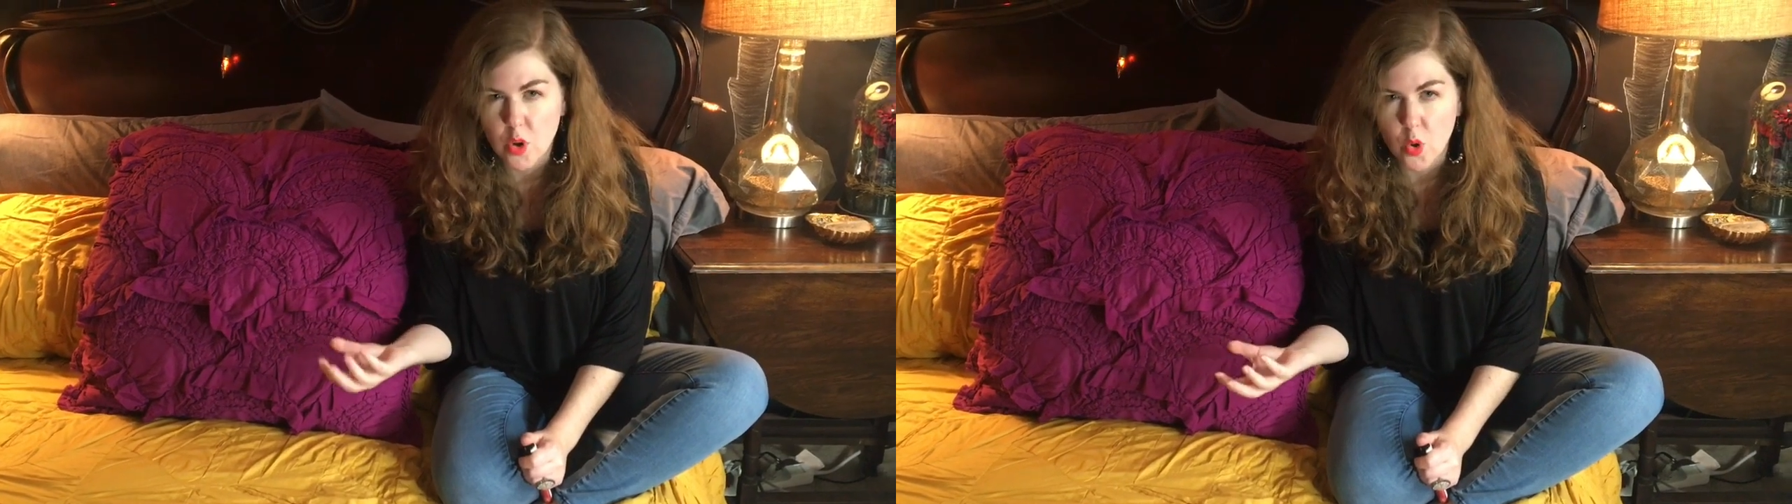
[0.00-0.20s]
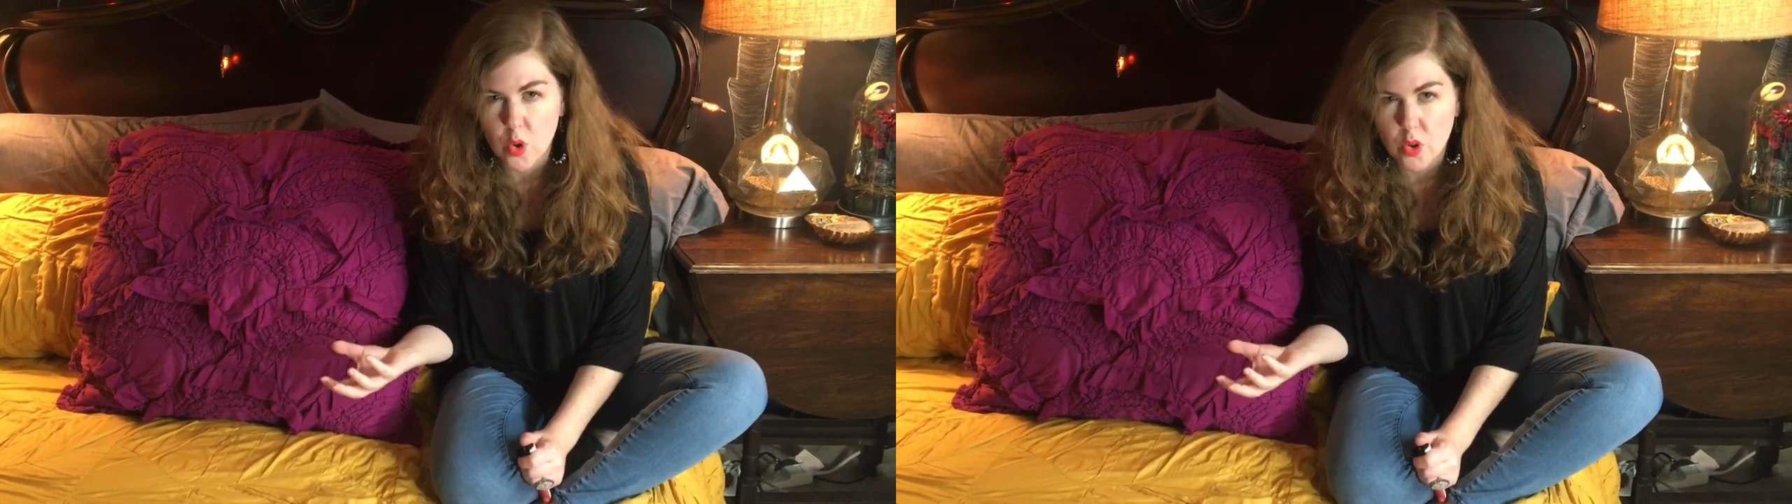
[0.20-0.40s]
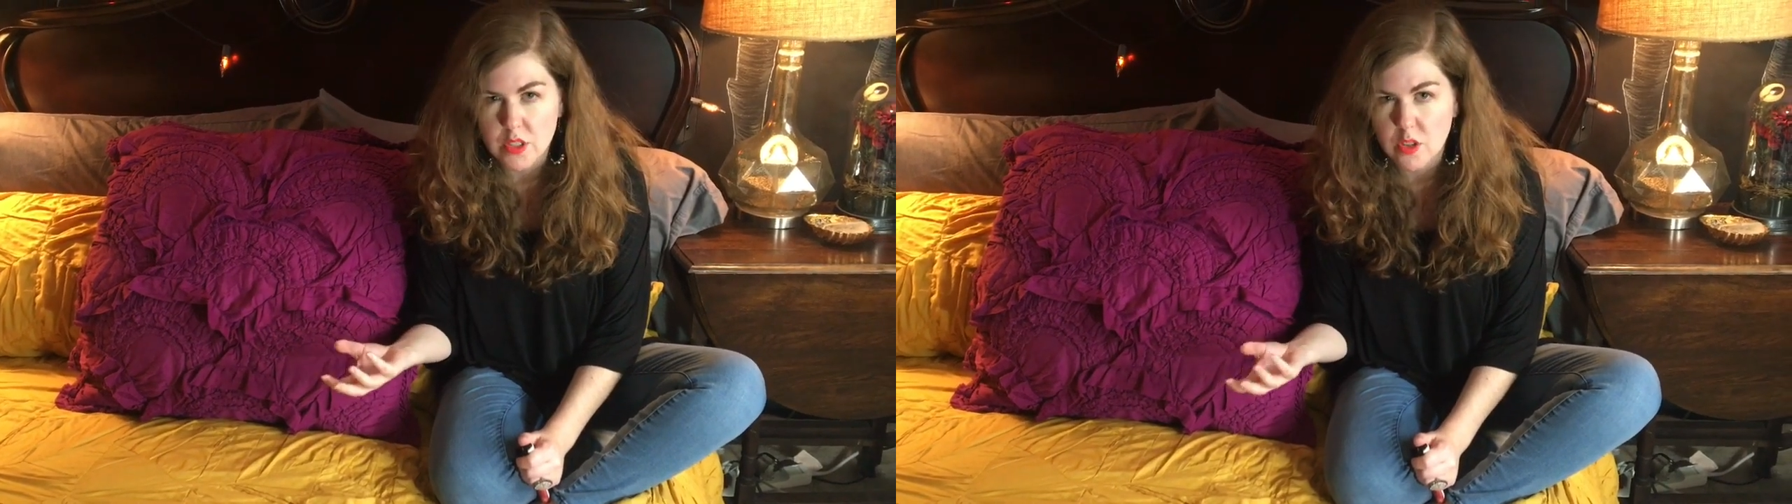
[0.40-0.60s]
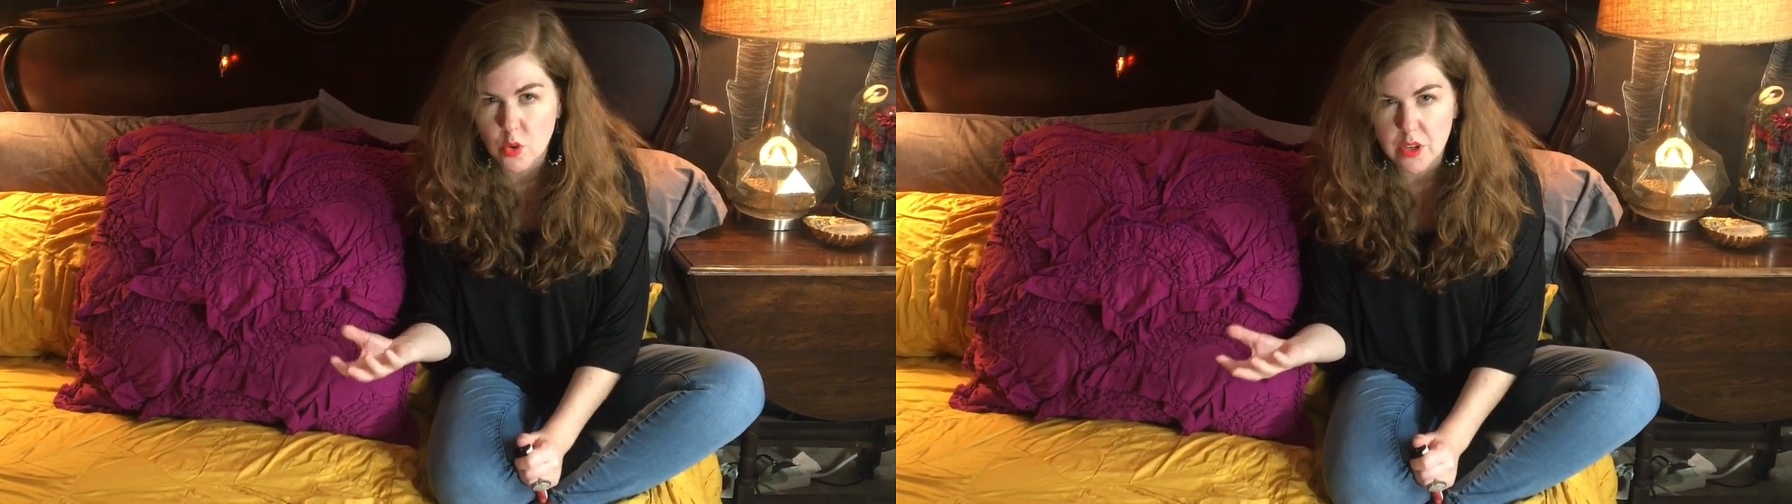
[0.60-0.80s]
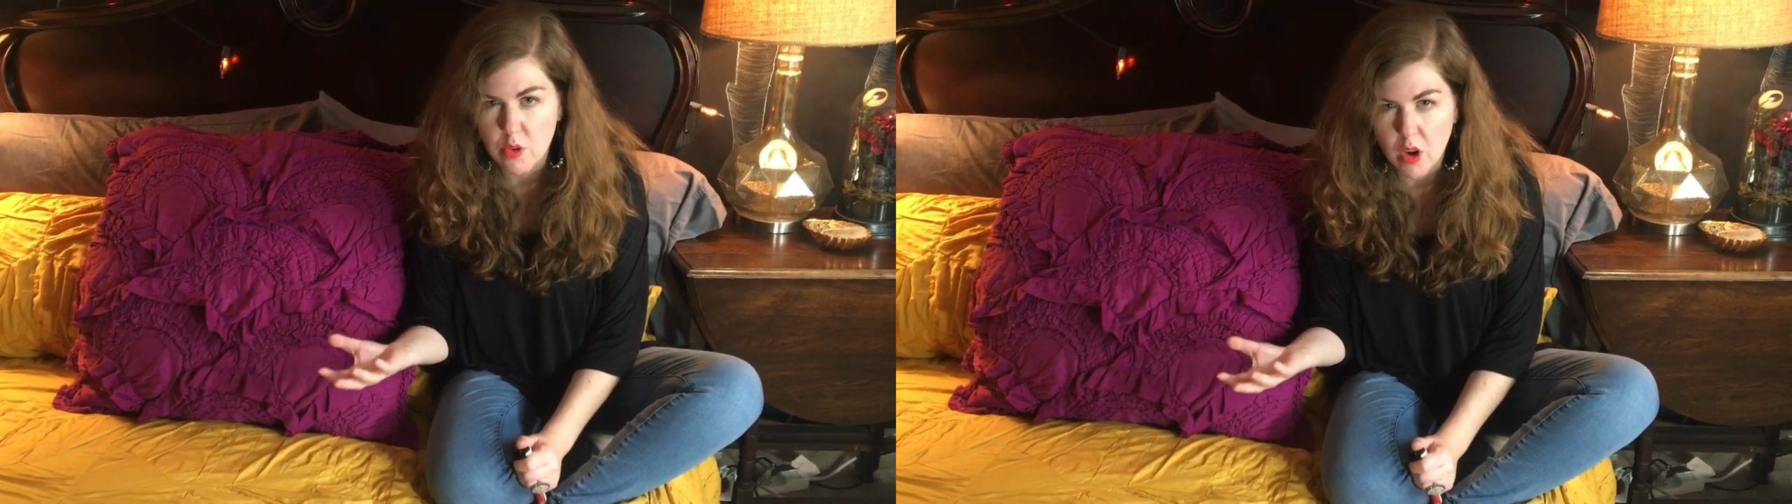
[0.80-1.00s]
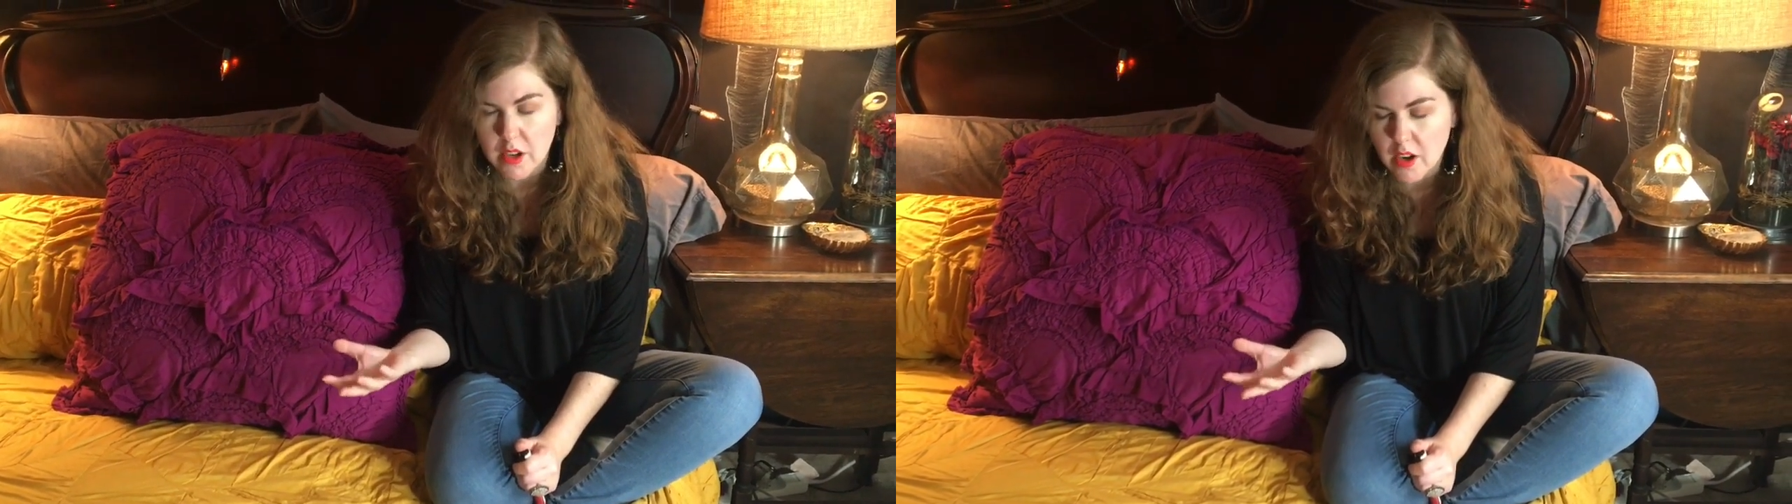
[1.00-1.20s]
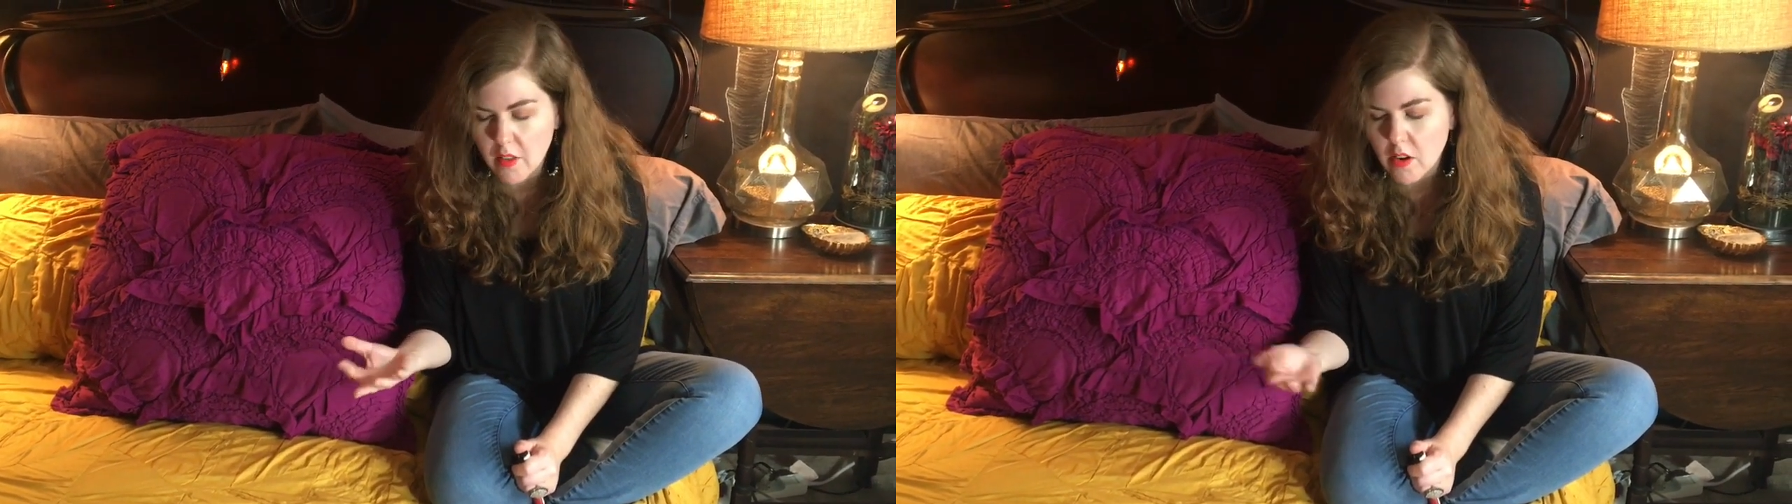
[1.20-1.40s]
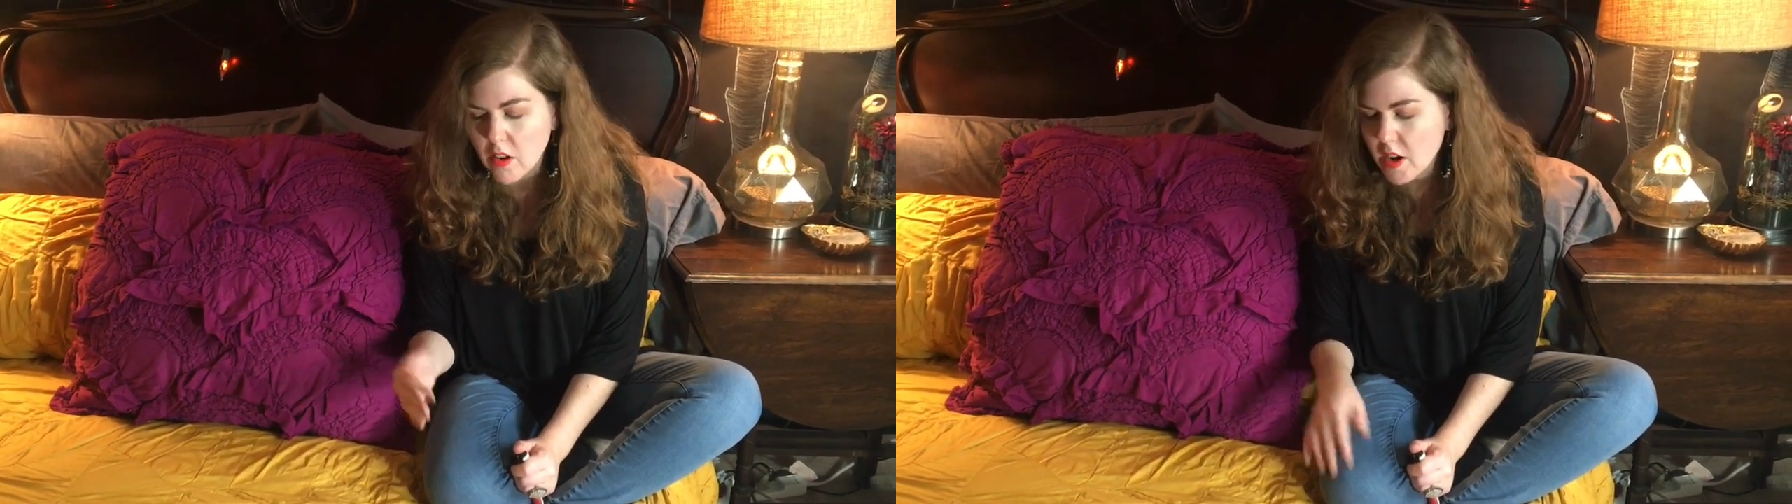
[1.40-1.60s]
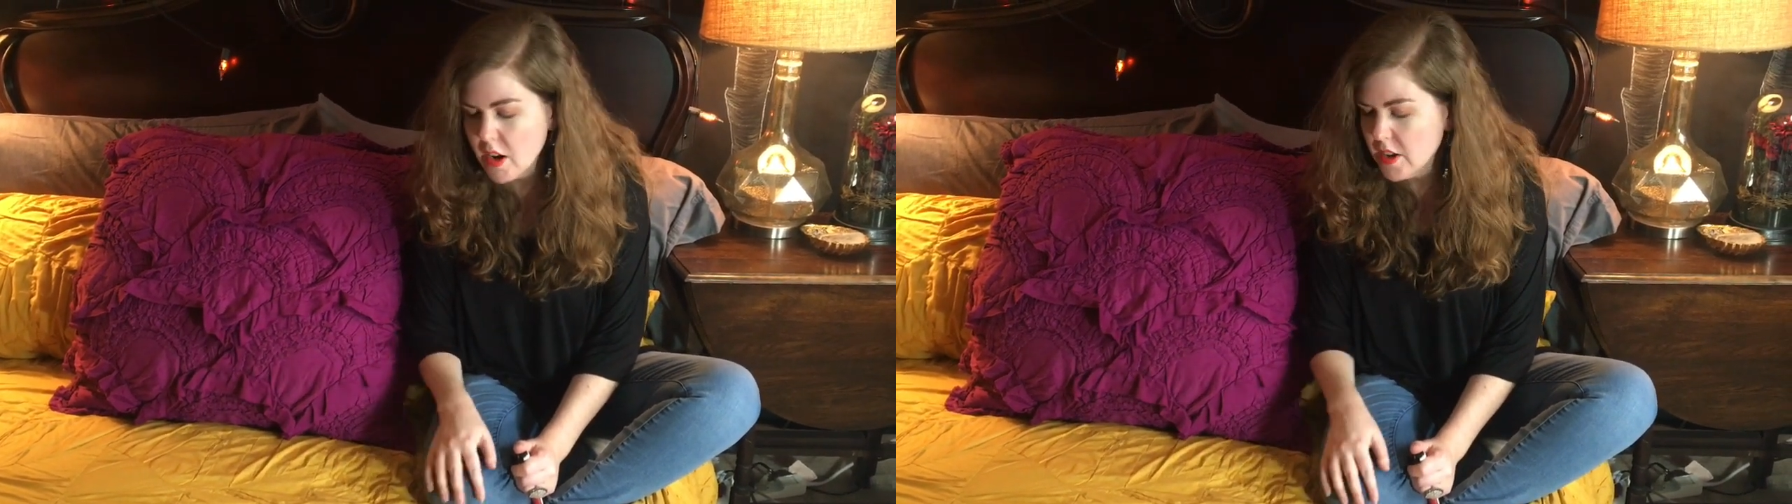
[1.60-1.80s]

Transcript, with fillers: gold, goldenrod color.